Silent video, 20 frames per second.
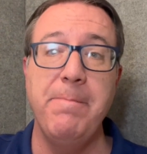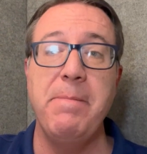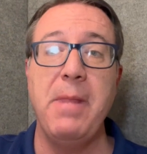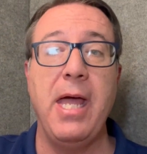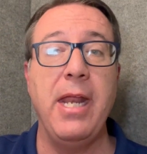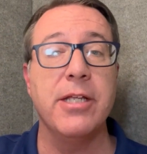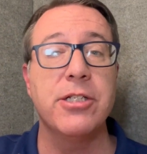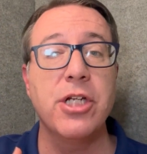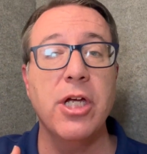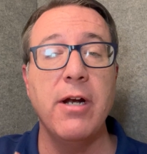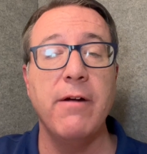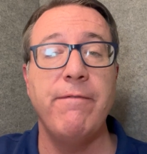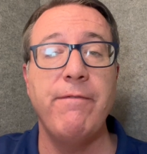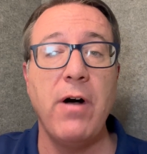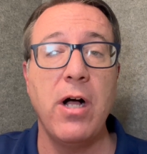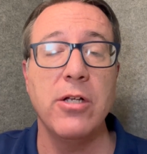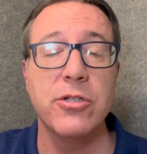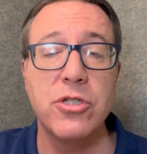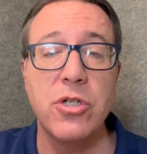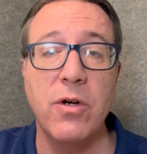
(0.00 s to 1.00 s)
And it's going to
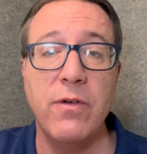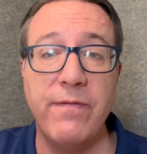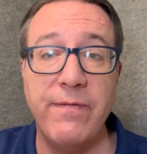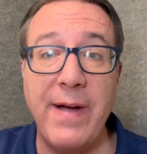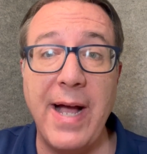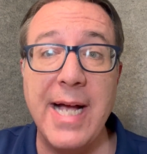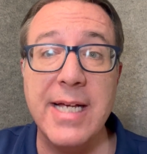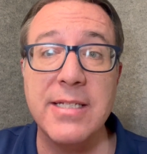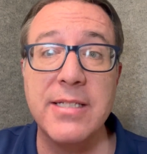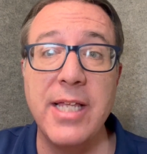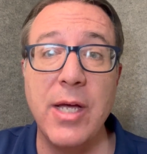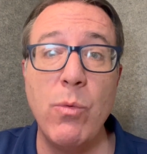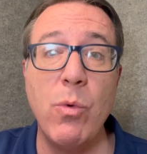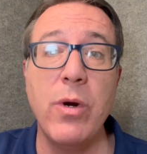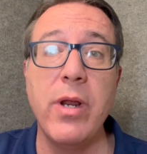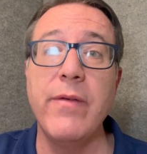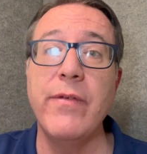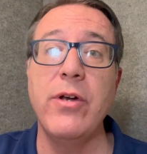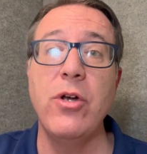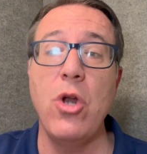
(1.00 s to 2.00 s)
fall so fast they
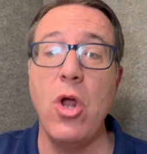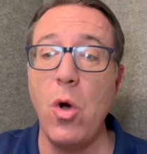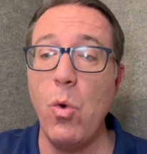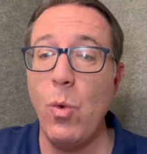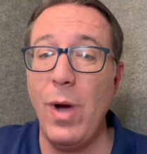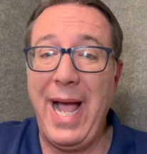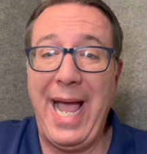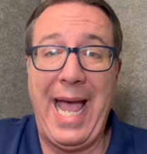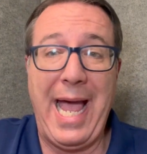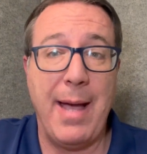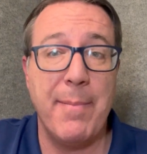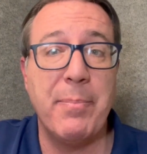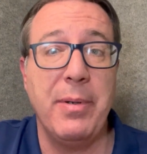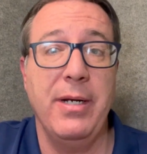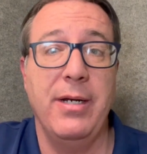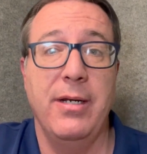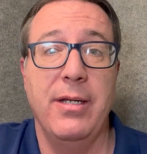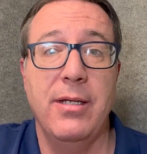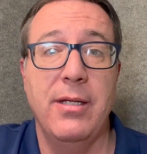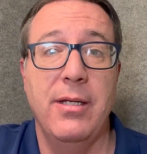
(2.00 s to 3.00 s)
won't even know what
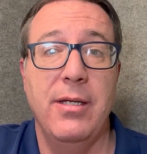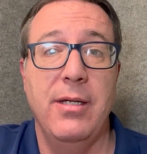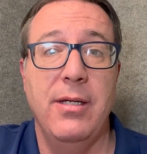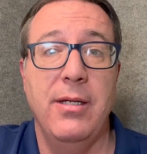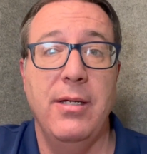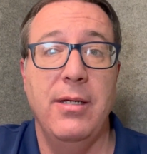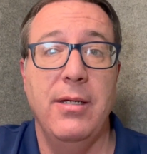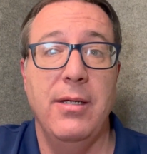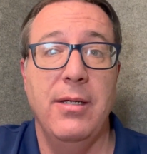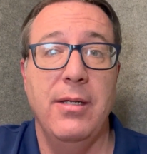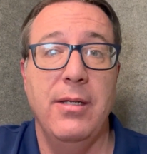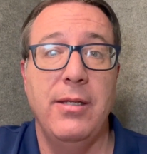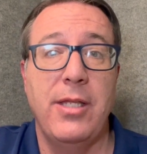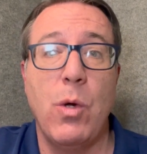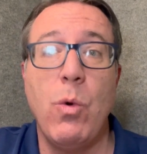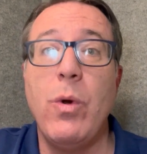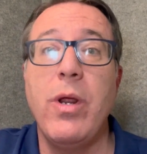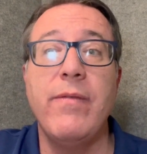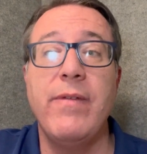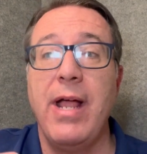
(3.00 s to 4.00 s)
happened. They
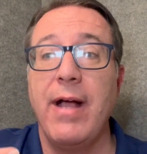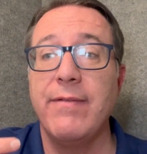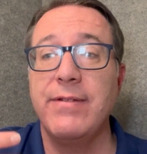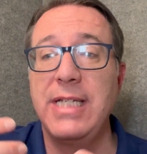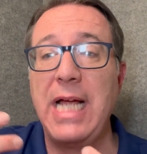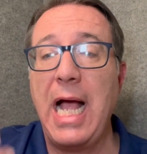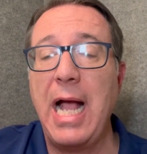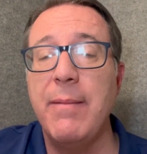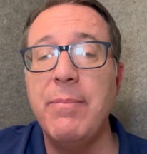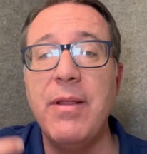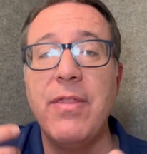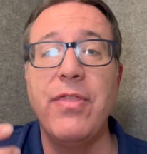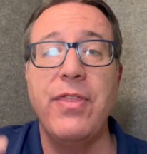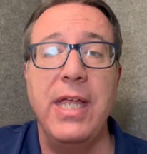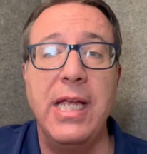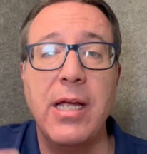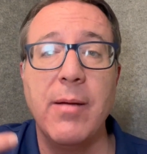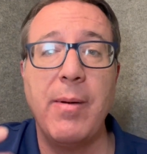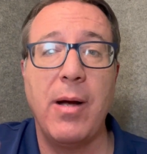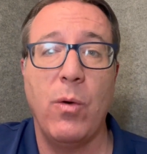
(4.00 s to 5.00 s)
won't even have time to
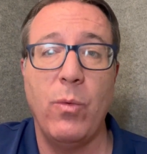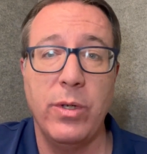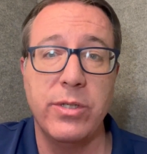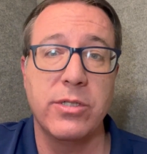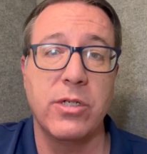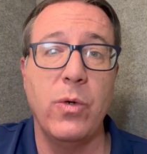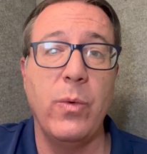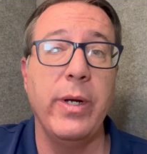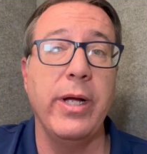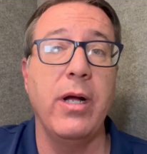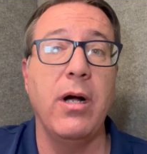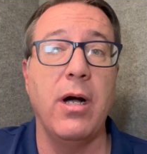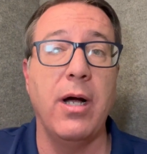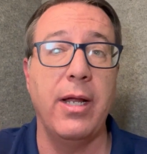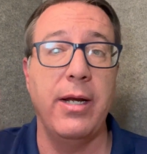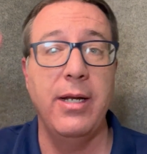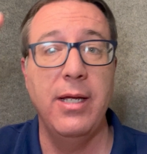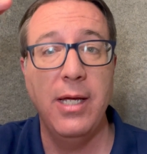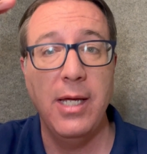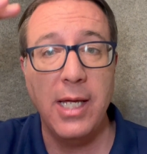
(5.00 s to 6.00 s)
think about what's going
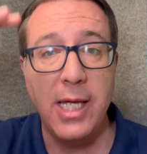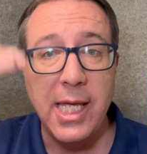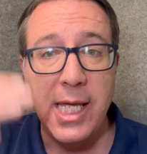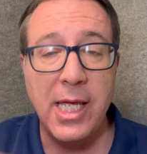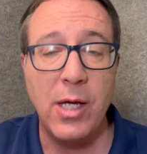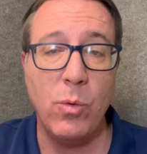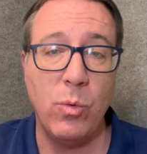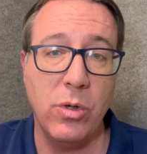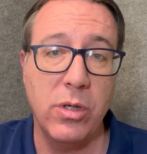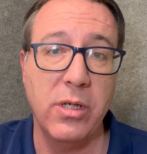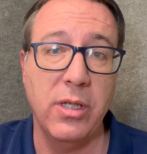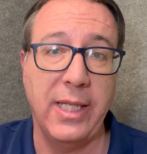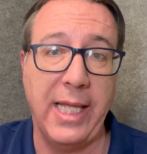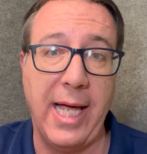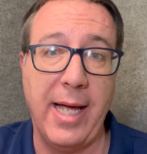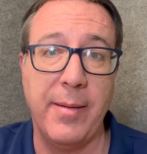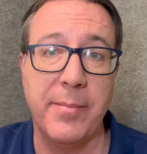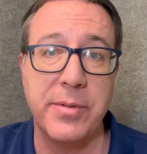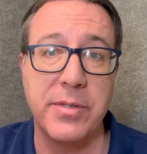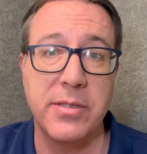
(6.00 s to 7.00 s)
on. It will
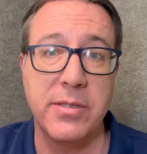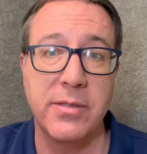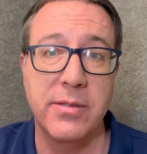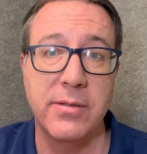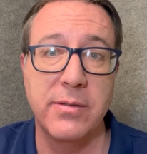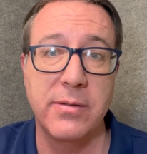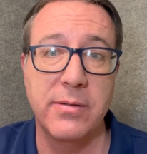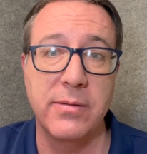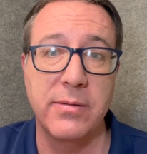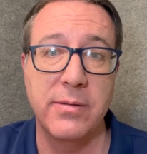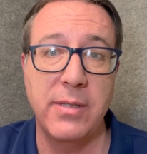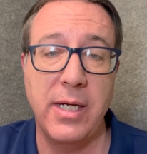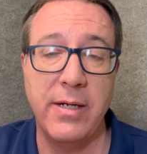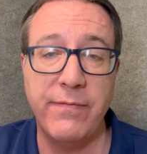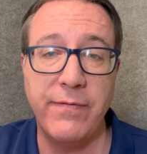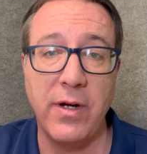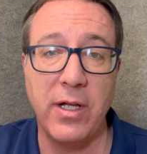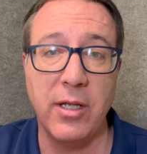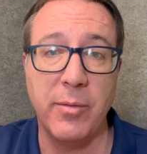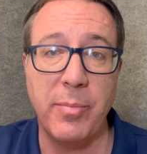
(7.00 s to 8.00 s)
collapse and
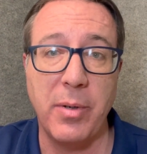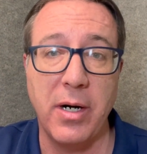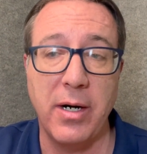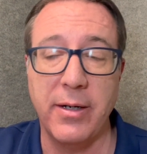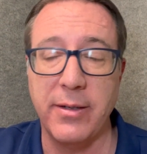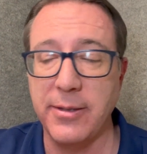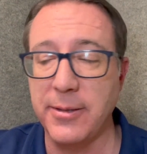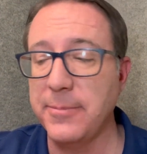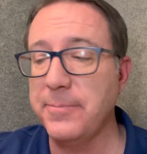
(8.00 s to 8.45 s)
fall apart.